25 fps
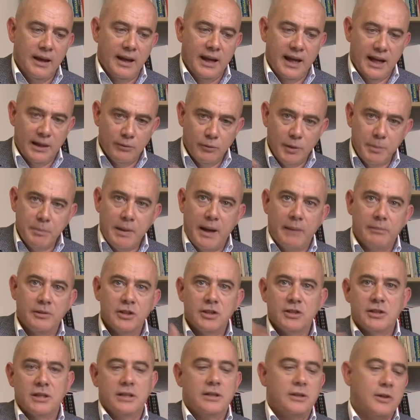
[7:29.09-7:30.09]
And we
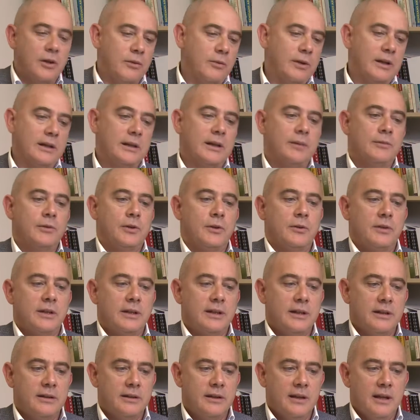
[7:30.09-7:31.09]
published it, you're welcome to
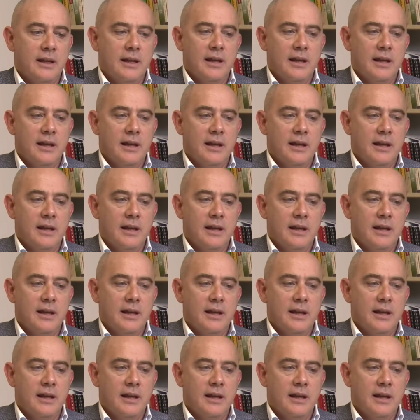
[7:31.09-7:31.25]
read it.